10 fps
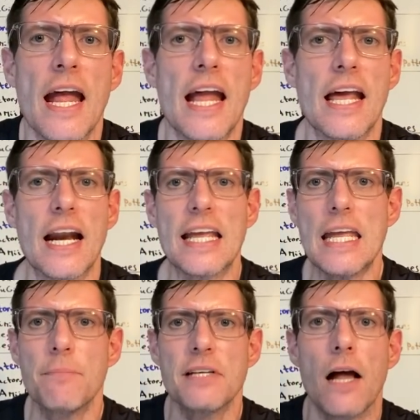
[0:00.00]
And I
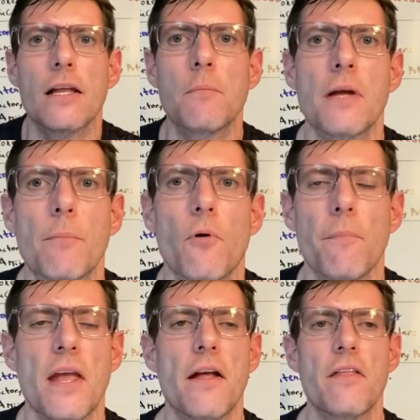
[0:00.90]
keep telling people
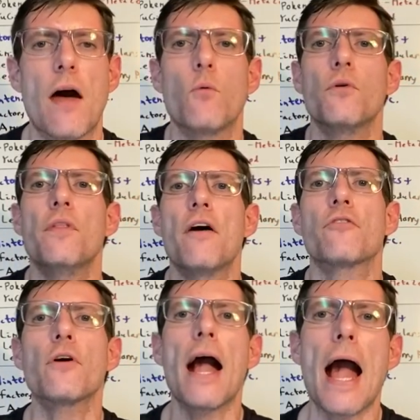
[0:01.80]
that will
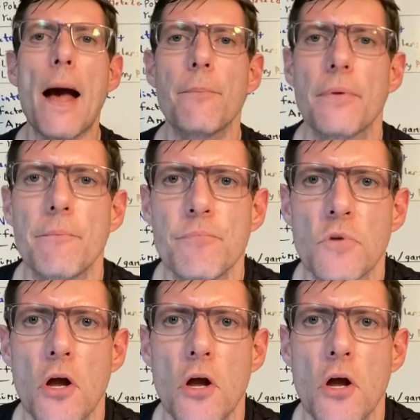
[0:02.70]
never happen,